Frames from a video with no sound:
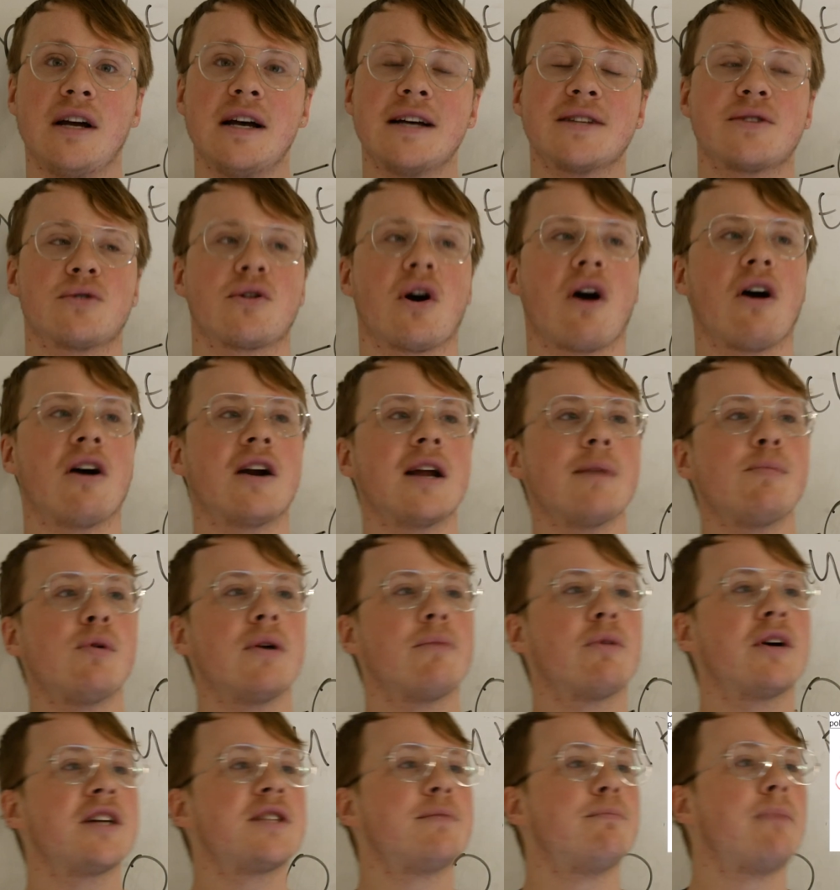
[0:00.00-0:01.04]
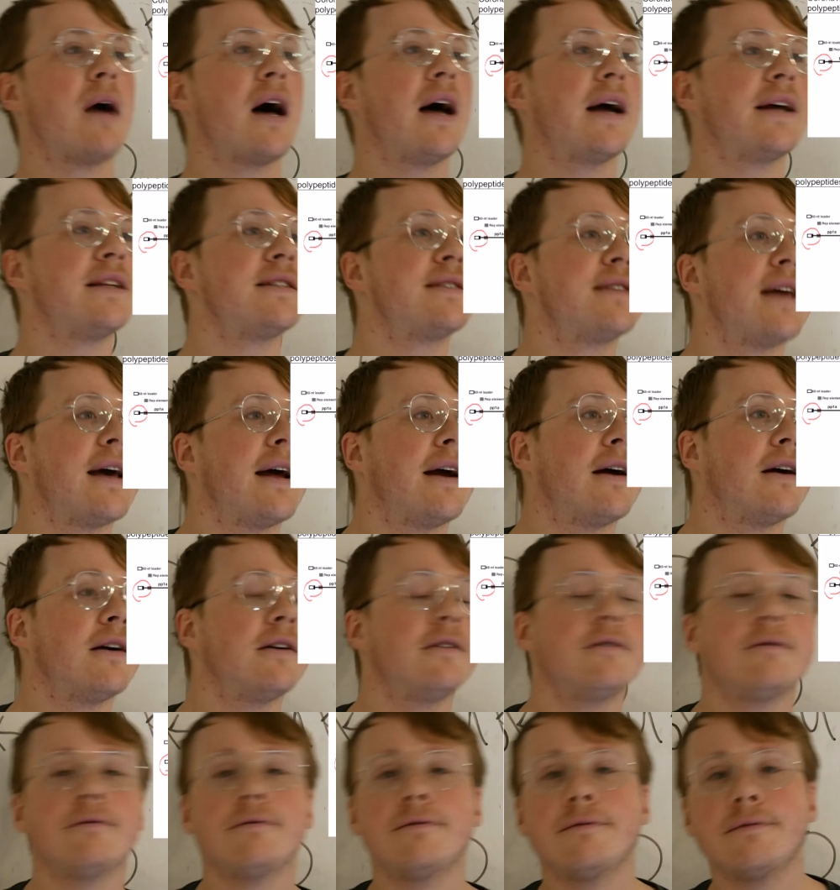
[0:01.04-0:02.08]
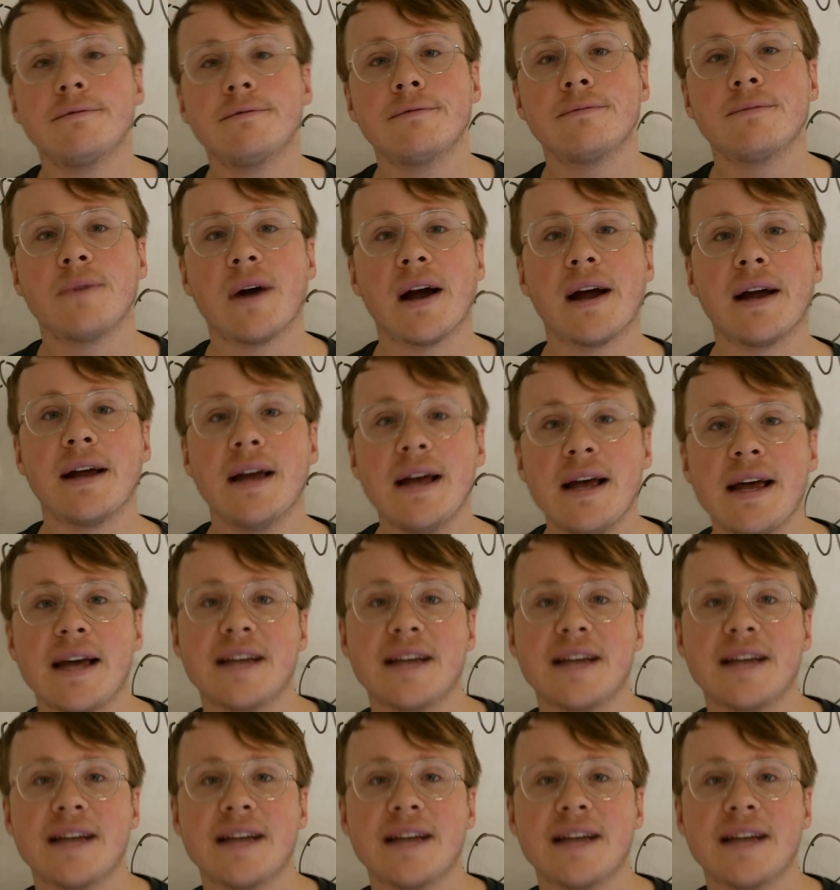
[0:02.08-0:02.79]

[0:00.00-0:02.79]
So the RNA polymerase binds there, right?